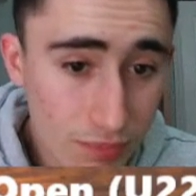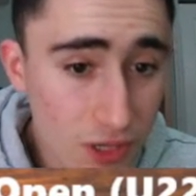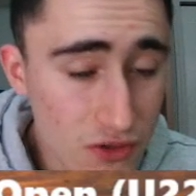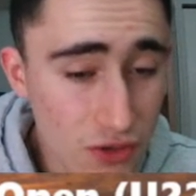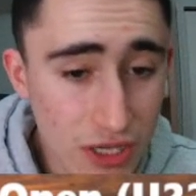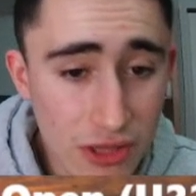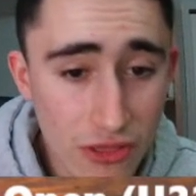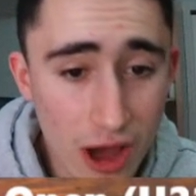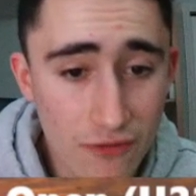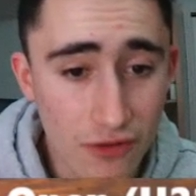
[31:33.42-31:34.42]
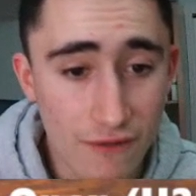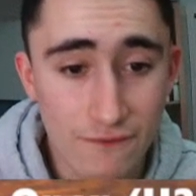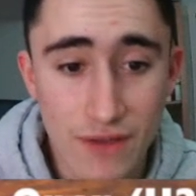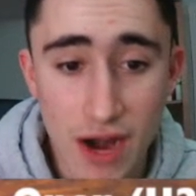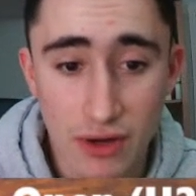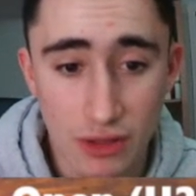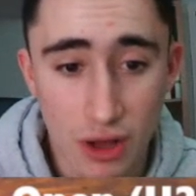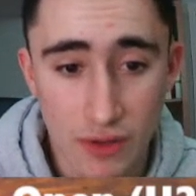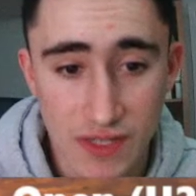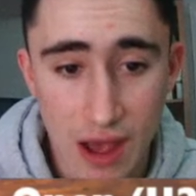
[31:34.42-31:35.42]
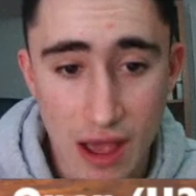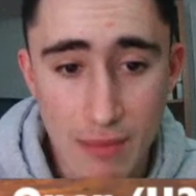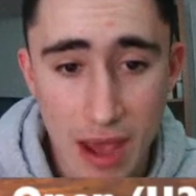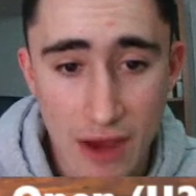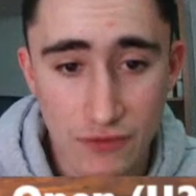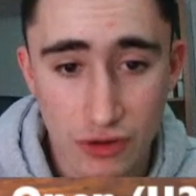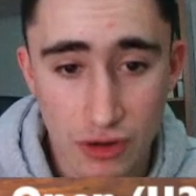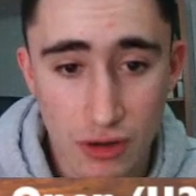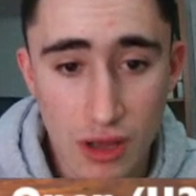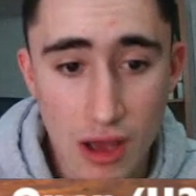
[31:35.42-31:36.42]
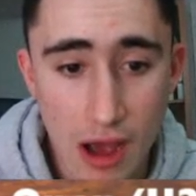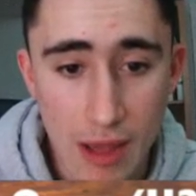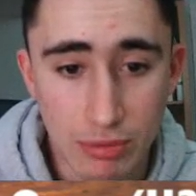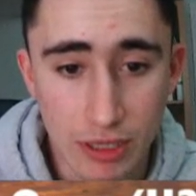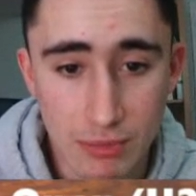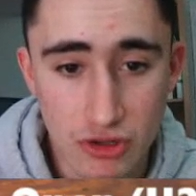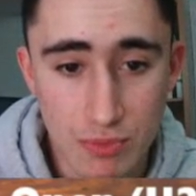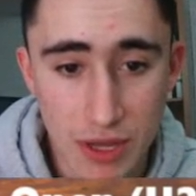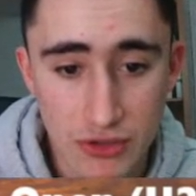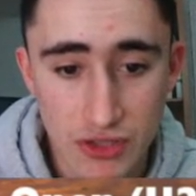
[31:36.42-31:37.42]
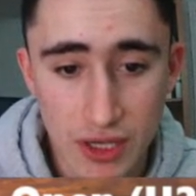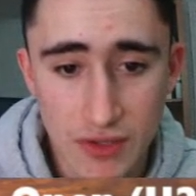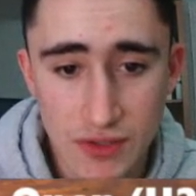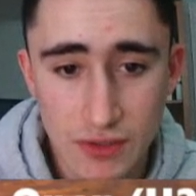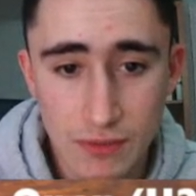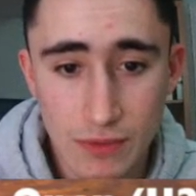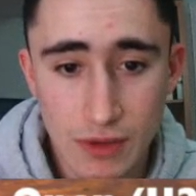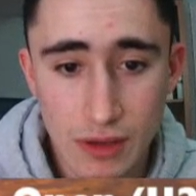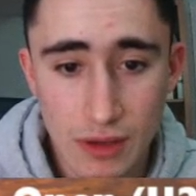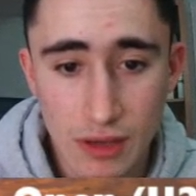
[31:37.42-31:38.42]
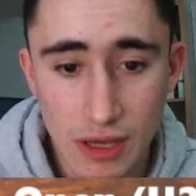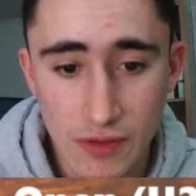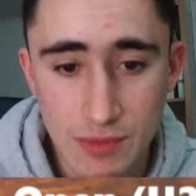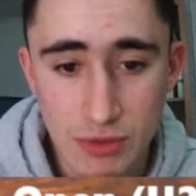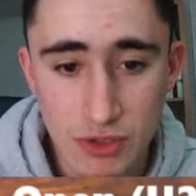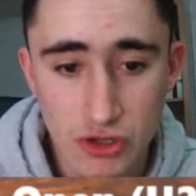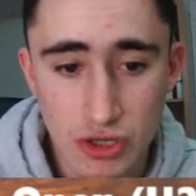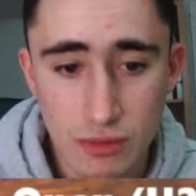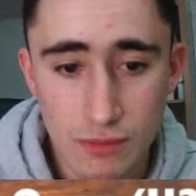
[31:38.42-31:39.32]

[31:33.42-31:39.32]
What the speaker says: So he thought for a very long time after I played bishop h6 in this position.